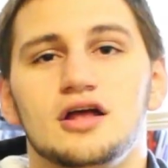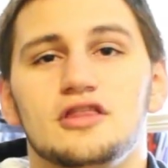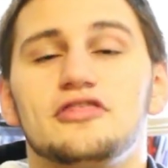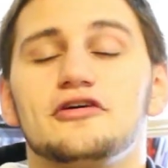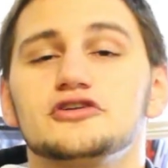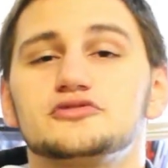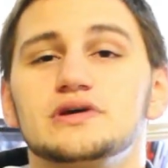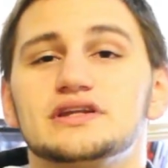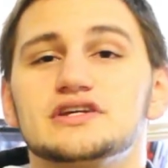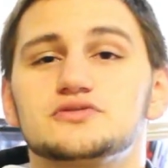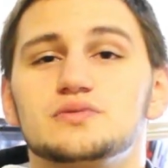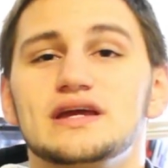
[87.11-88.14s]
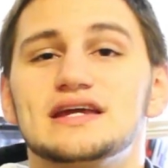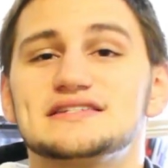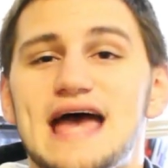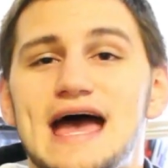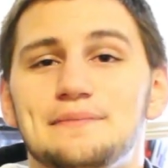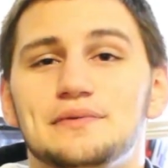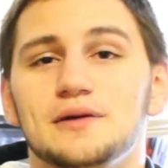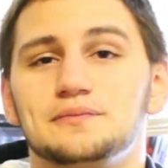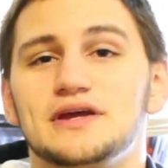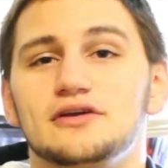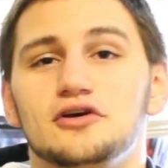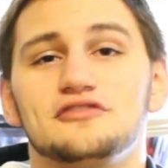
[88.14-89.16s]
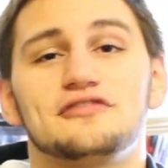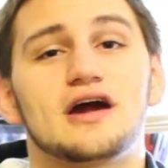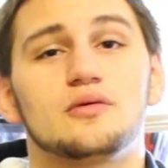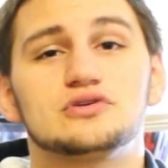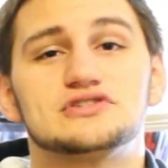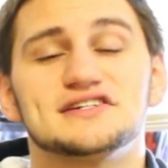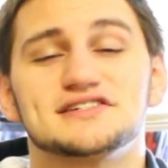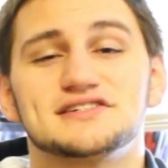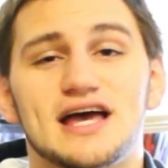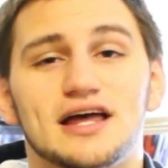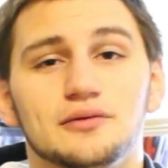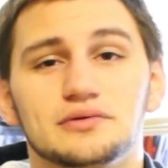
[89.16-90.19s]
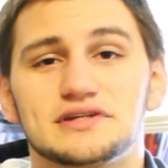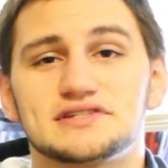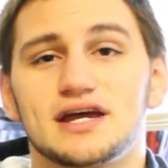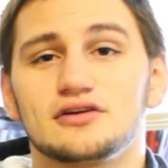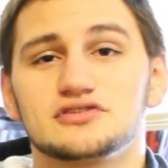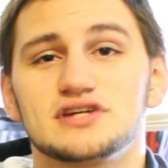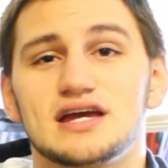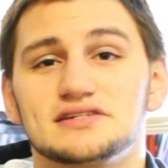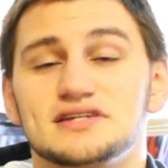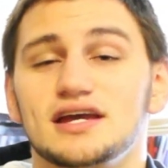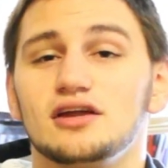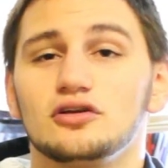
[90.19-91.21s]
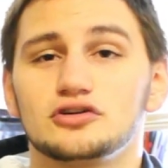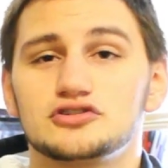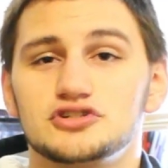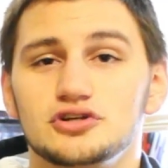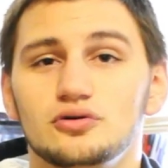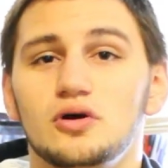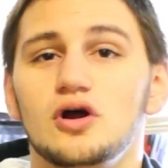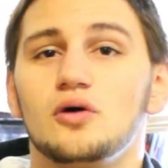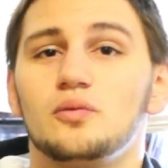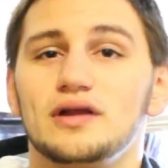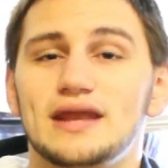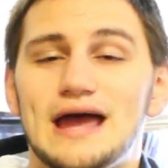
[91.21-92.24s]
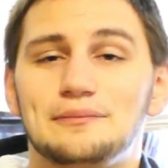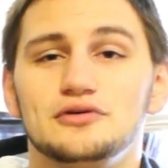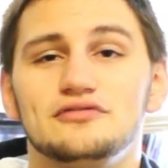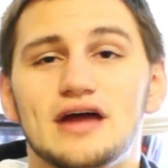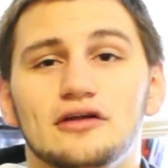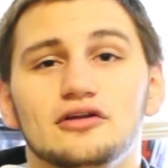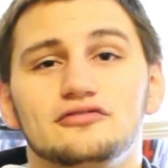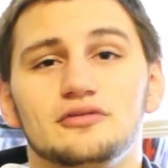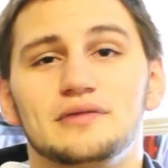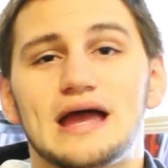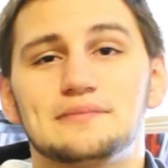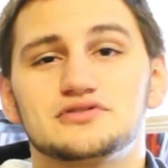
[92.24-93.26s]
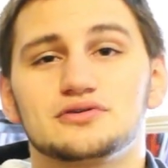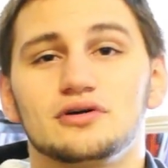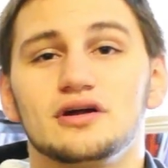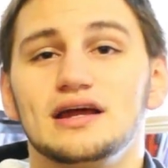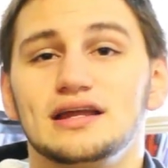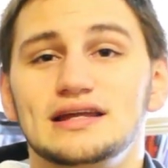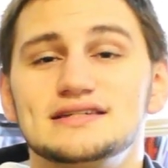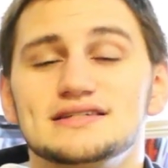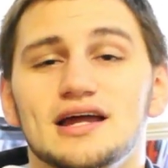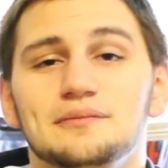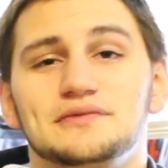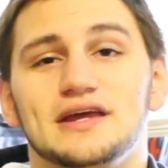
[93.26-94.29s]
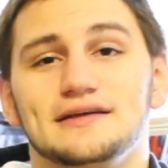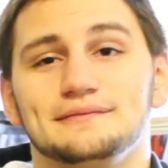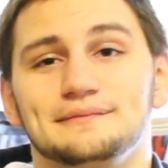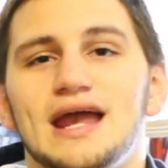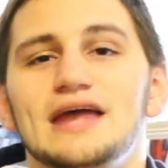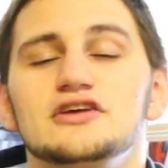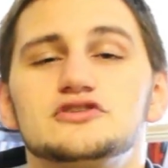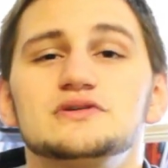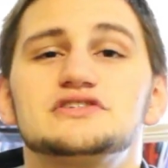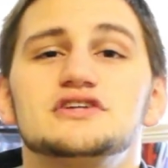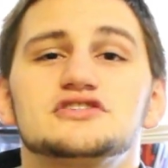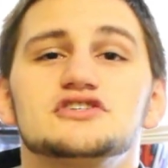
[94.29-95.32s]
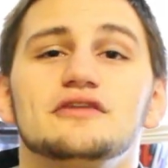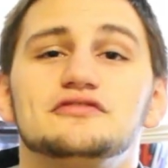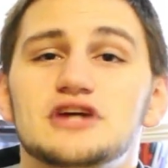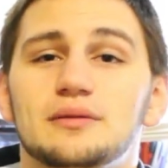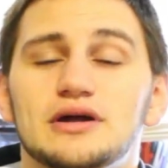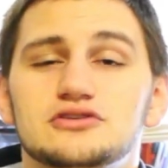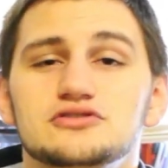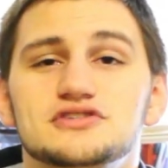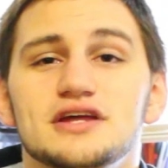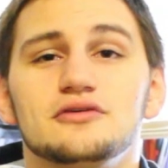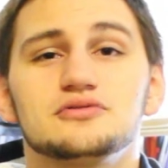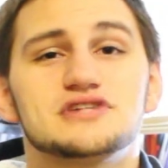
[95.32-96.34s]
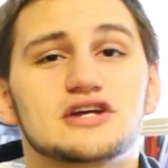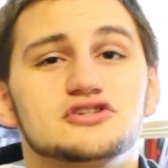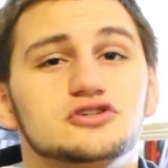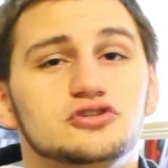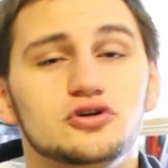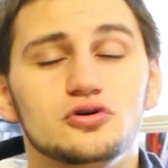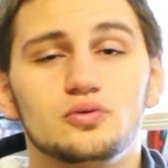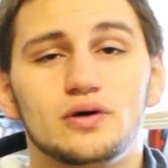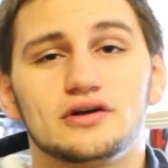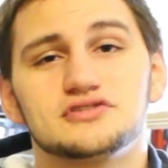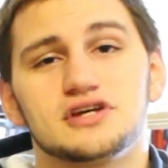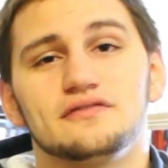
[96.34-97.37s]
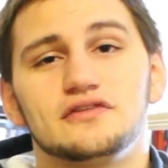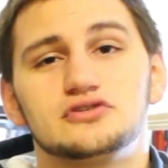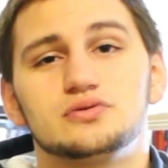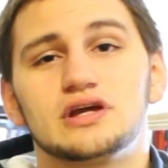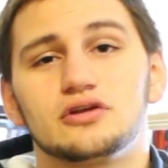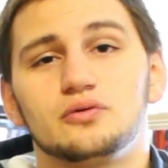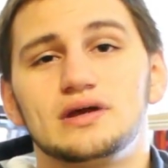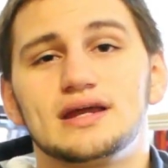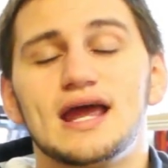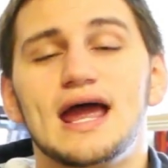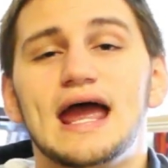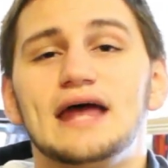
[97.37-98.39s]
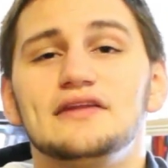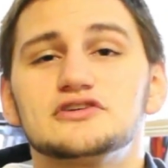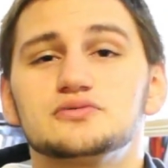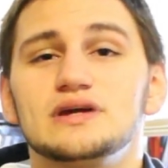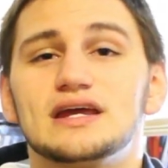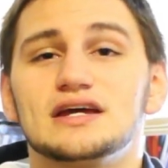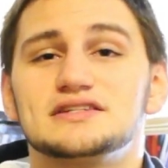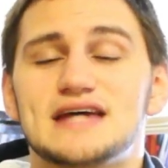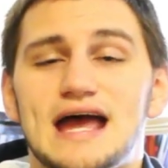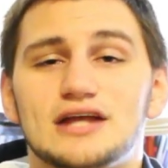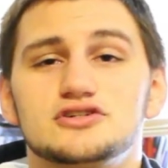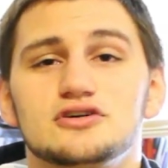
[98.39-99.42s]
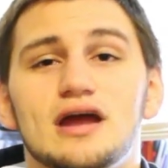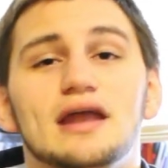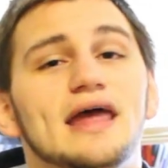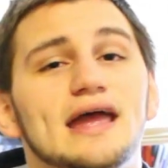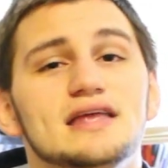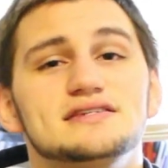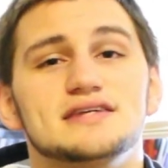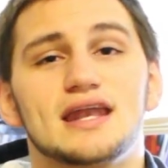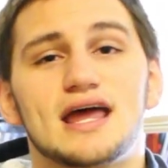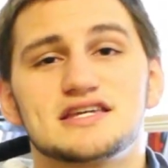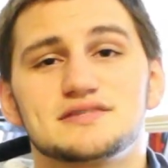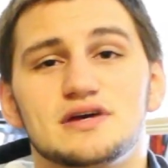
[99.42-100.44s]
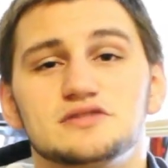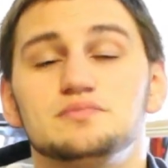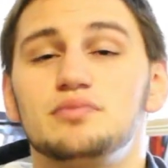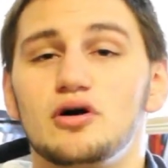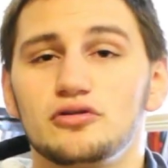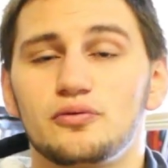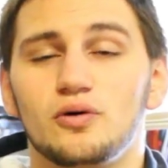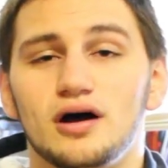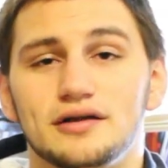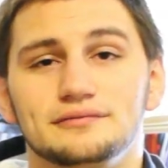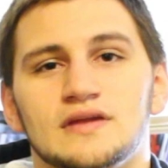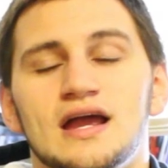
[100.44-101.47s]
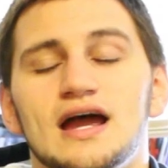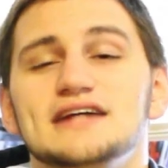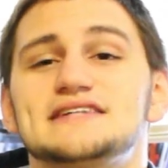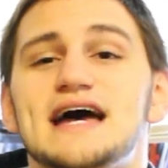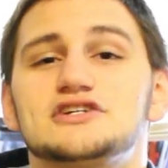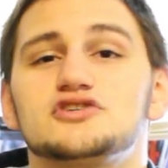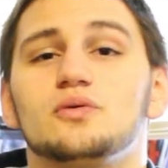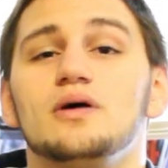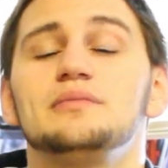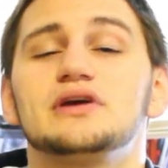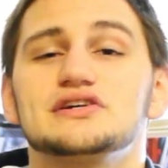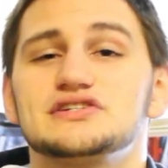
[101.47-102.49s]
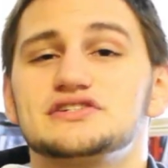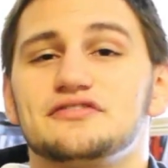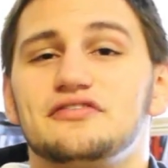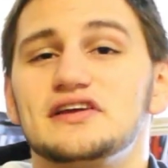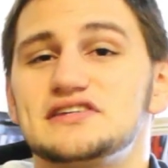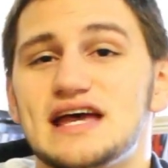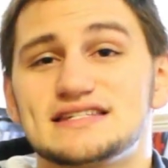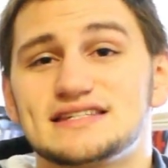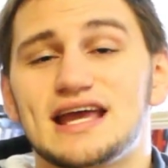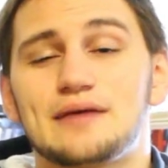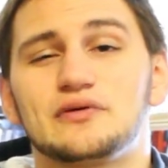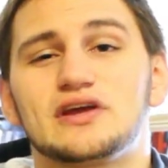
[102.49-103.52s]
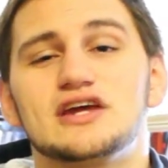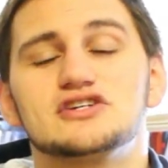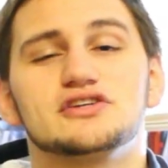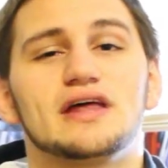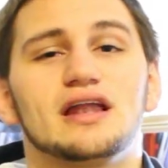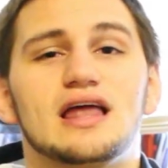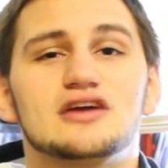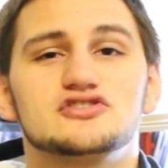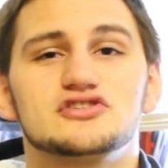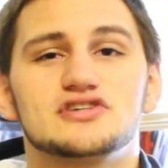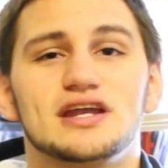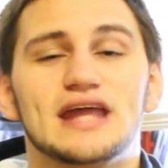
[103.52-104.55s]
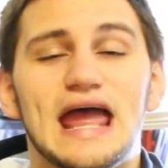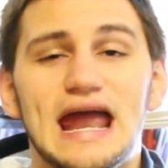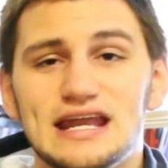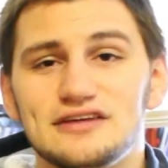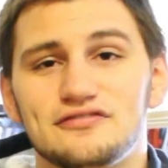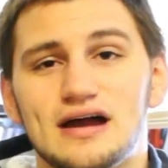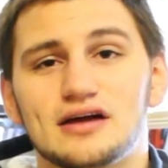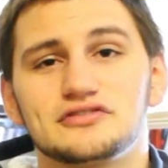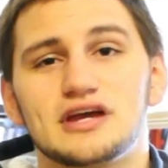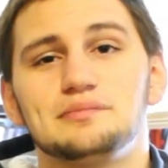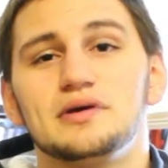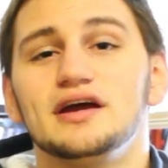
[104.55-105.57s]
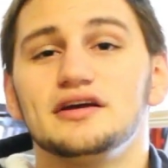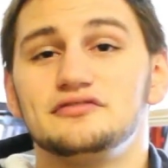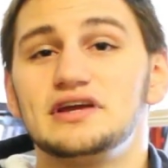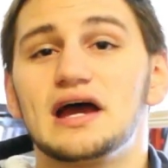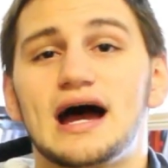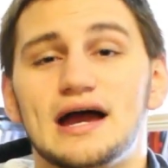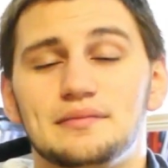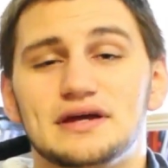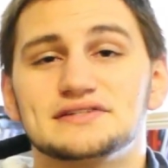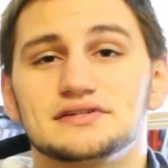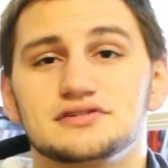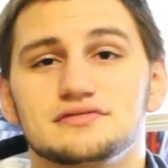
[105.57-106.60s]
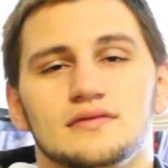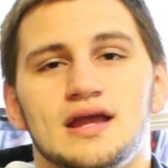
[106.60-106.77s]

The third tweak this week is App Update Notifier, which does exactly what the title says. It alerts you when an app you've downloaded from the App Store needs an update. In this week's edition of Jailbreak Tuesday, there was actually two winners of the Tweak of the Week, and this week, Attacher and Handcent SMS both won. Attacher won because it's a fantastic application that allows you to send any file type via iMessage.